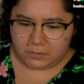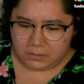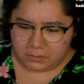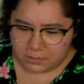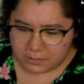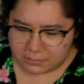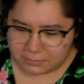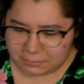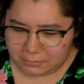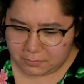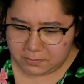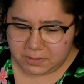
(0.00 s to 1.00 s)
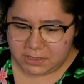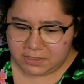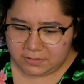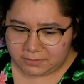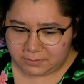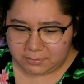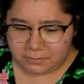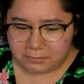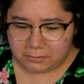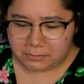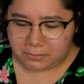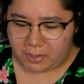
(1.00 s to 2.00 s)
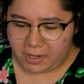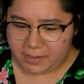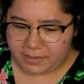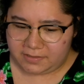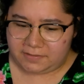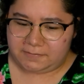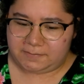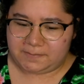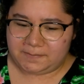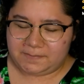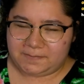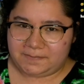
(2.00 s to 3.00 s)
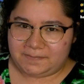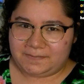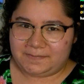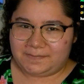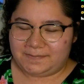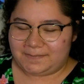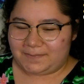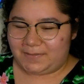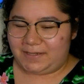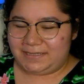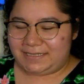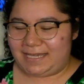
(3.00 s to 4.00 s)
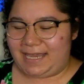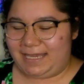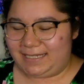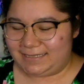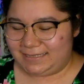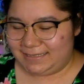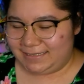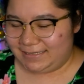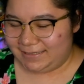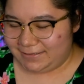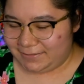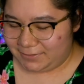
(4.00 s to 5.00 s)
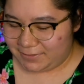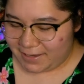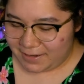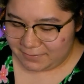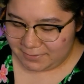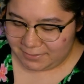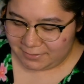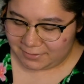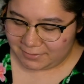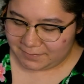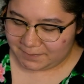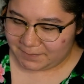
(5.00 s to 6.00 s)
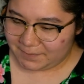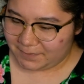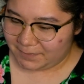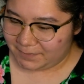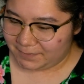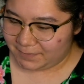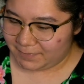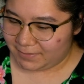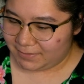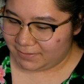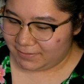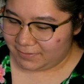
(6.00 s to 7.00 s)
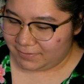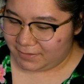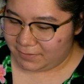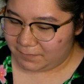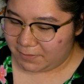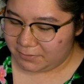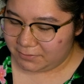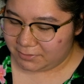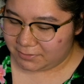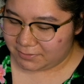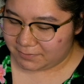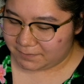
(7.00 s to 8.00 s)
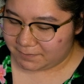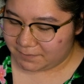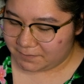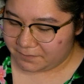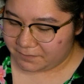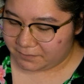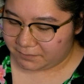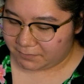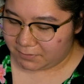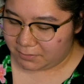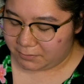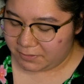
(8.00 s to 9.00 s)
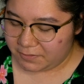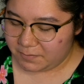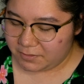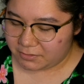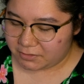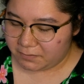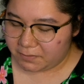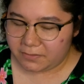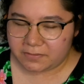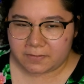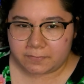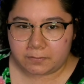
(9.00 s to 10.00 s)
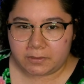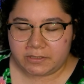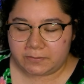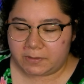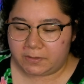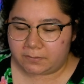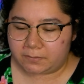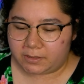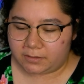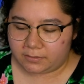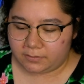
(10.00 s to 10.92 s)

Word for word: You guys are so mean. I'm gonna go cry. Okay. So that was the roast. The Christmas tree roast of 2023.